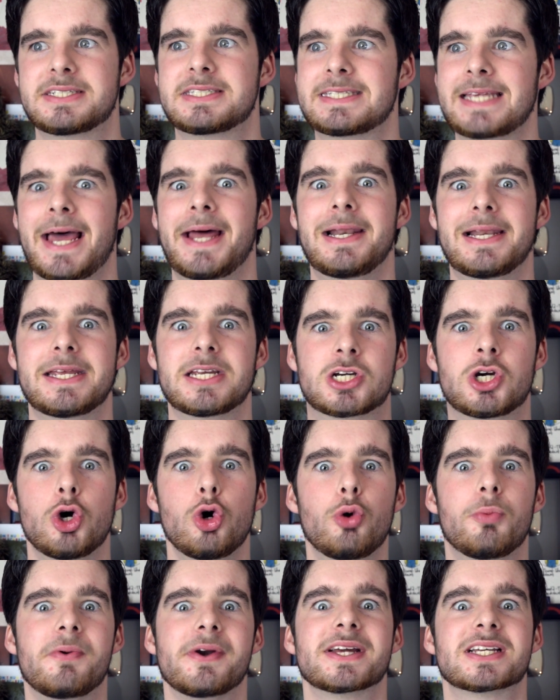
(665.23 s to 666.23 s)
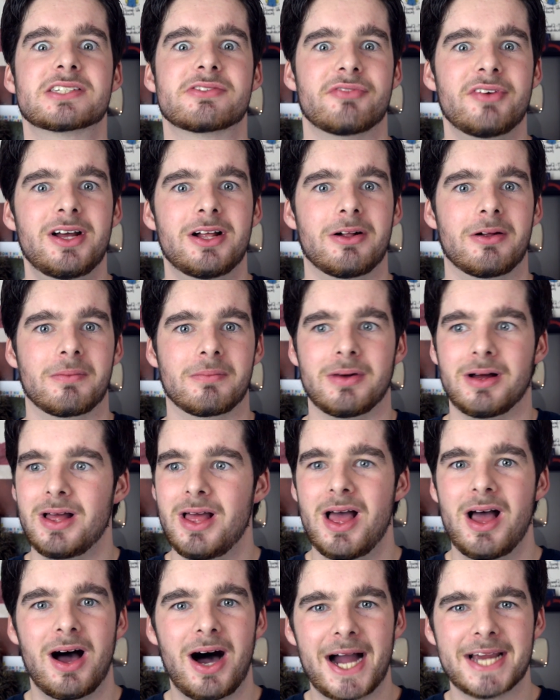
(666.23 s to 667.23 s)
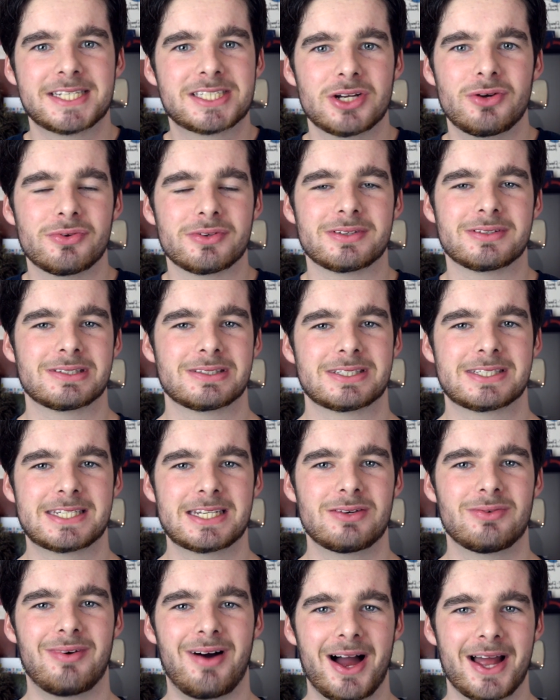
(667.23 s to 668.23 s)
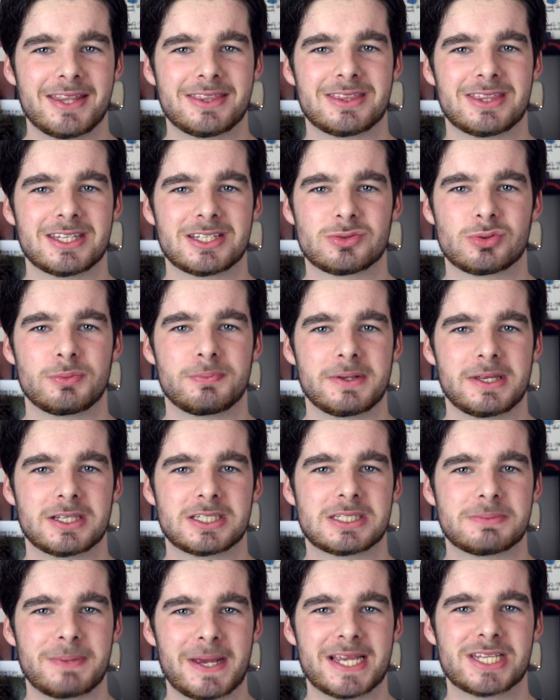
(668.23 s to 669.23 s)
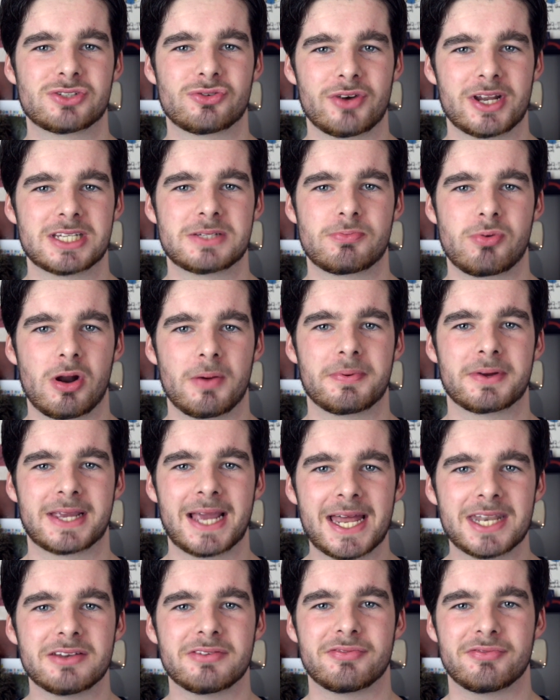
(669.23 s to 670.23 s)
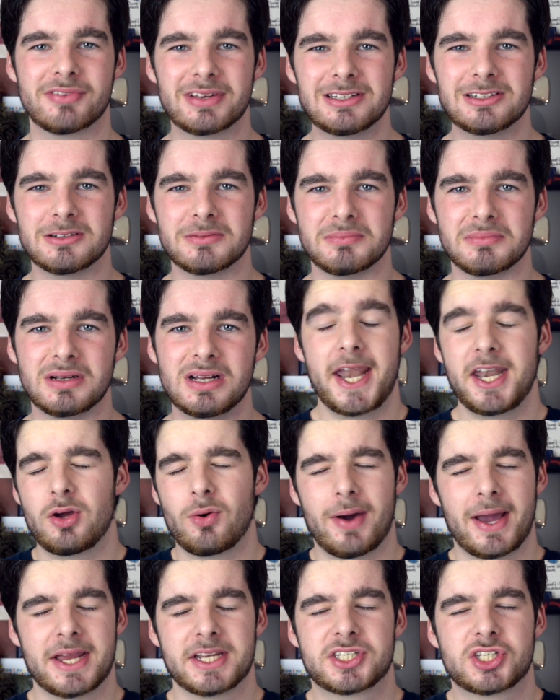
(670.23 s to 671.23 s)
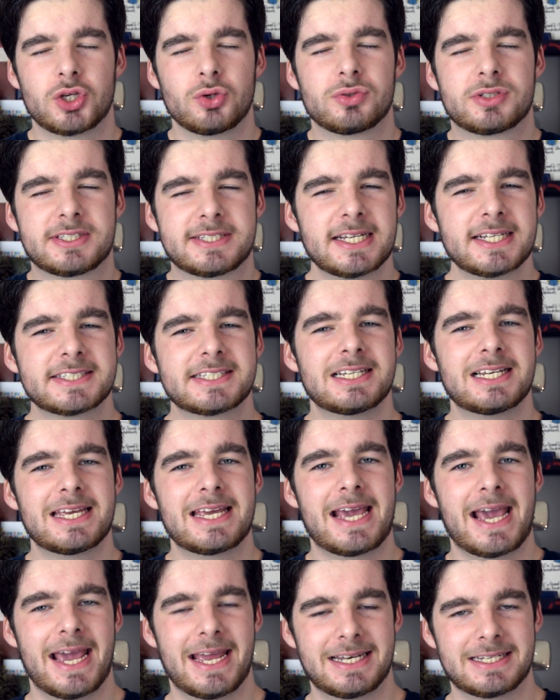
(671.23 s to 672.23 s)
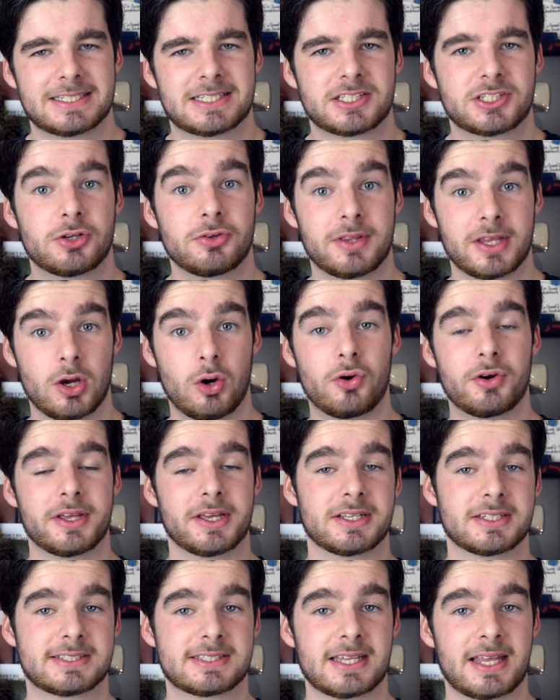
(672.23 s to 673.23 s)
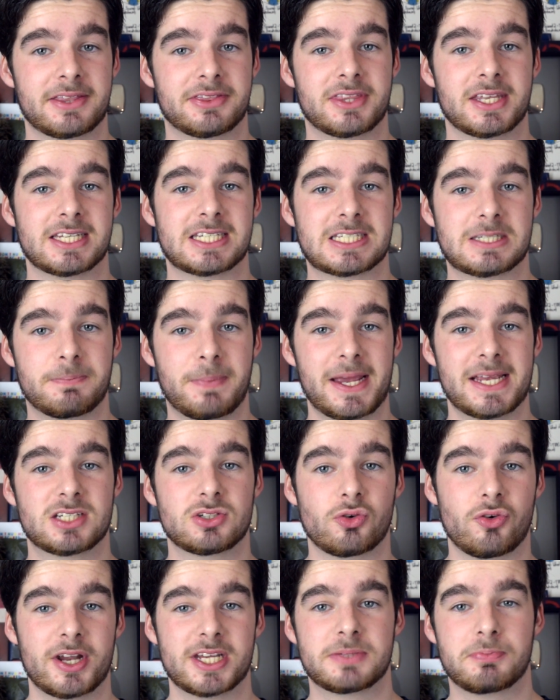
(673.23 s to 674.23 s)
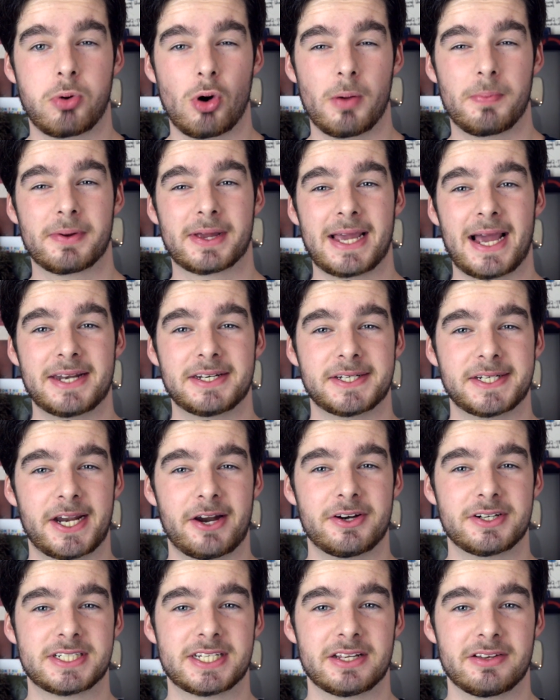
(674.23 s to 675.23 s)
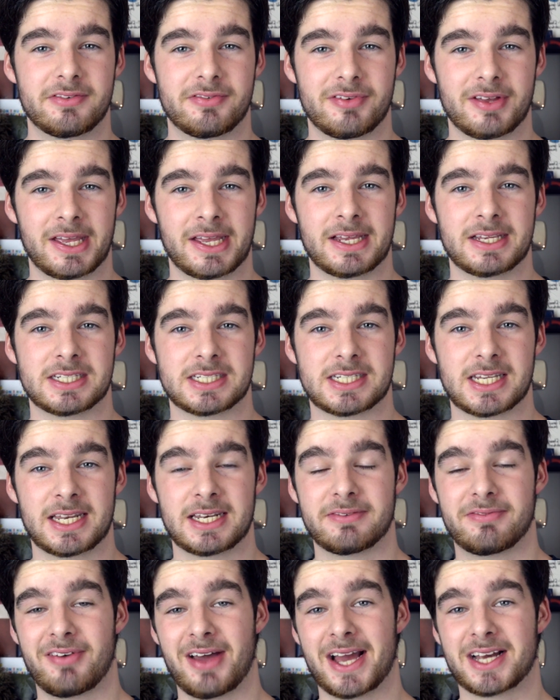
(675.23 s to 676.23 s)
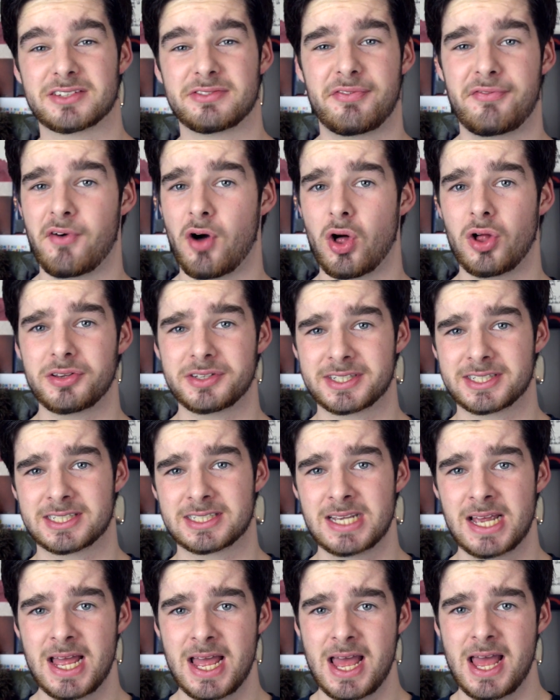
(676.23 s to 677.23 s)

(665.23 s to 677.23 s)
Stanley Kubrick's film. I don't see why this would be a space race propaganda film. Anyway, to subtly hint to the audience that this space race propaganda narrative is, in fact, false,